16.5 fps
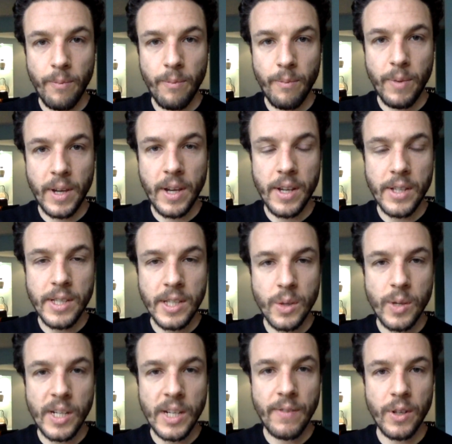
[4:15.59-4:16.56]
because it's
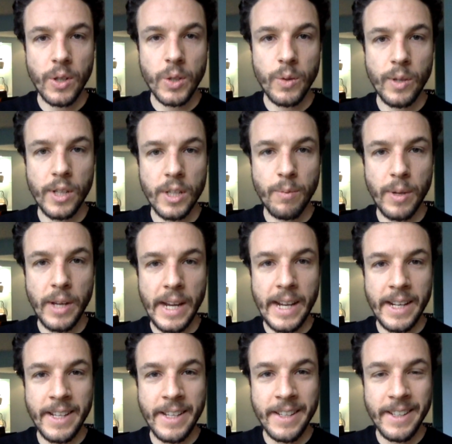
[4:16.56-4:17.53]
quite difficult to
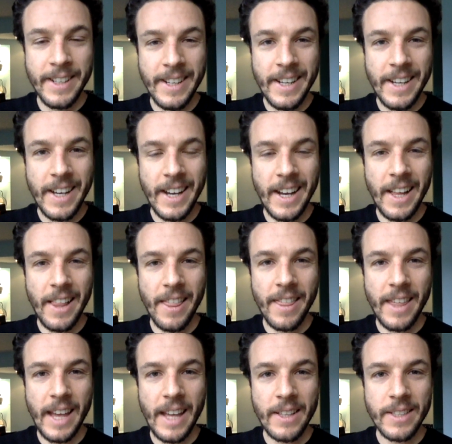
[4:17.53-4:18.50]
explain,
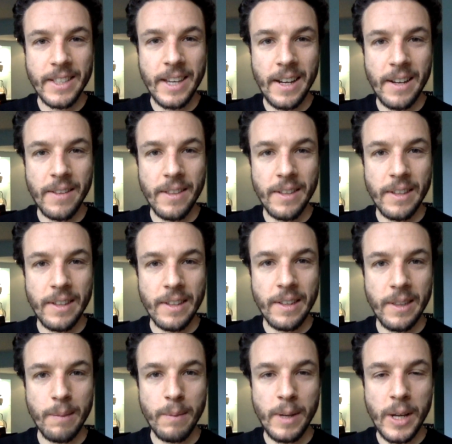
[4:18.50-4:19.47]
that's kind of
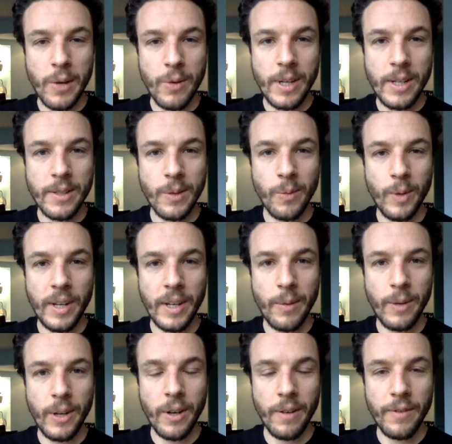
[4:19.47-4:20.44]
the main reason
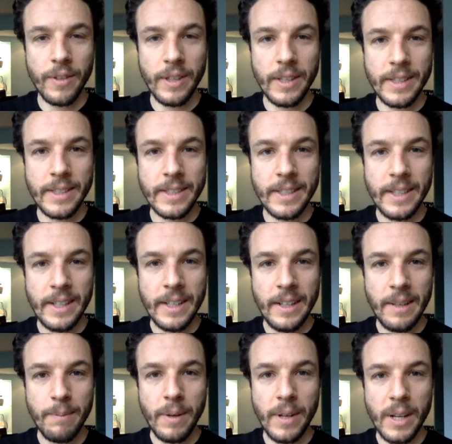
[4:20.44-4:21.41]
we offer this
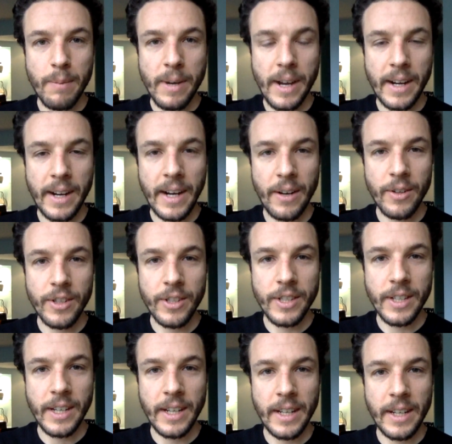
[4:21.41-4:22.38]
money back
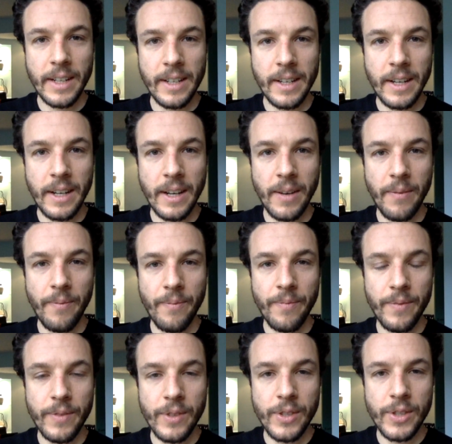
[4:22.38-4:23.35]
guarantee,
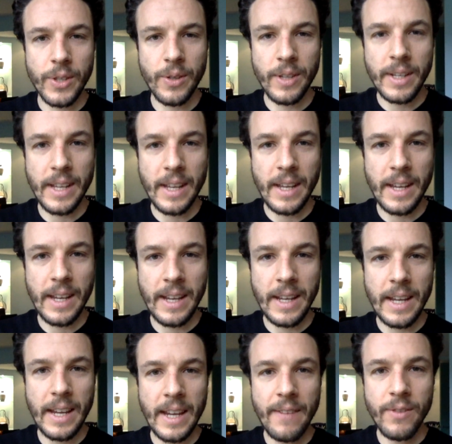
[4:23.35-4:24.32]
so that
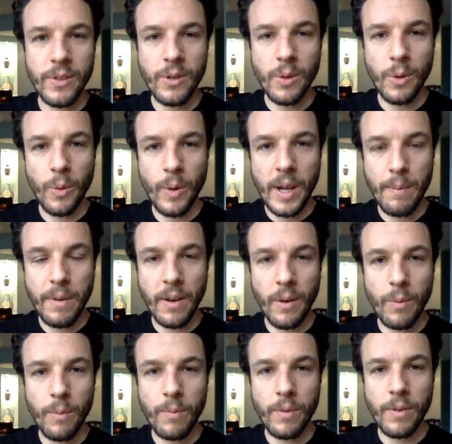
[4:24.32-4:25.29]
it gives you a way
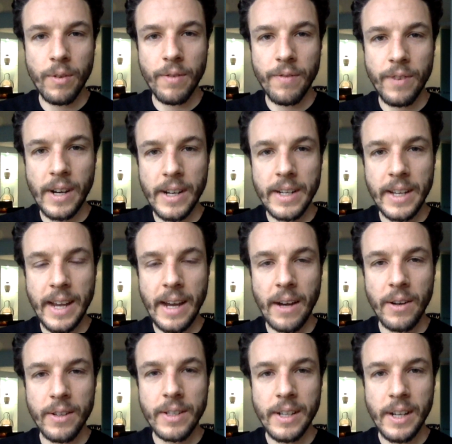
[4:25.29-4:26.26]
of finding
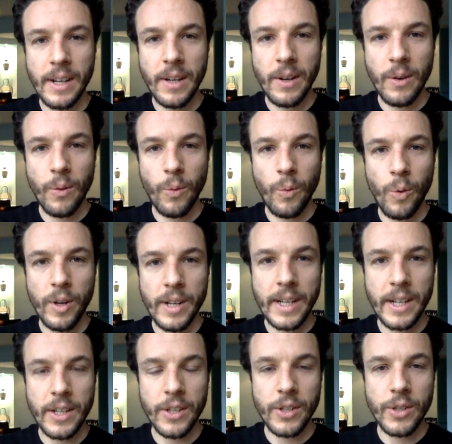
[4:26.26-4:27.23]
out what
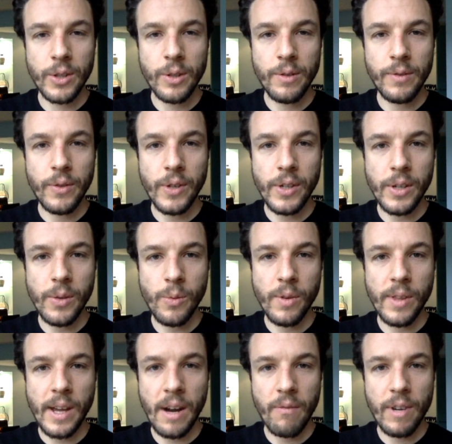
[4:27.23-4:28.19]
it can do for you
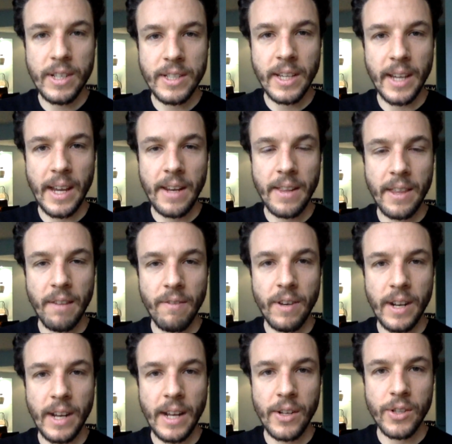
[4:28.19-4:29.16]
without risking anything
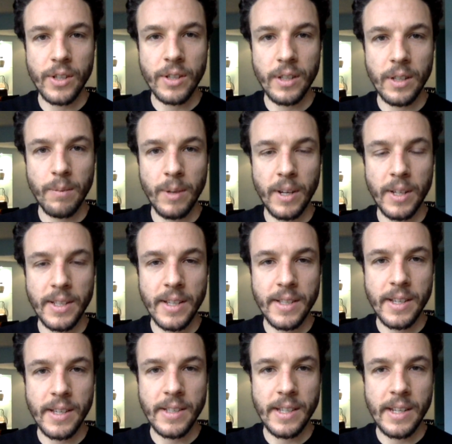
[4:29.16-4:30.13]
financially. Because as
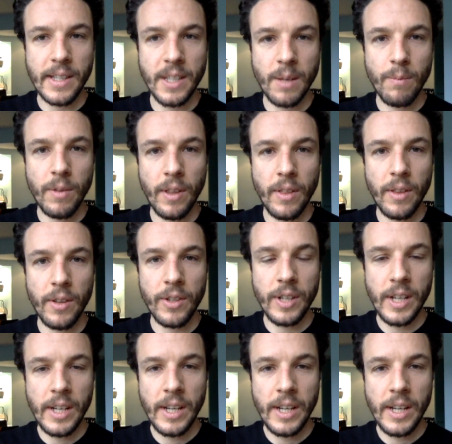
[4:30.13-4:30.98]
I said, it's something that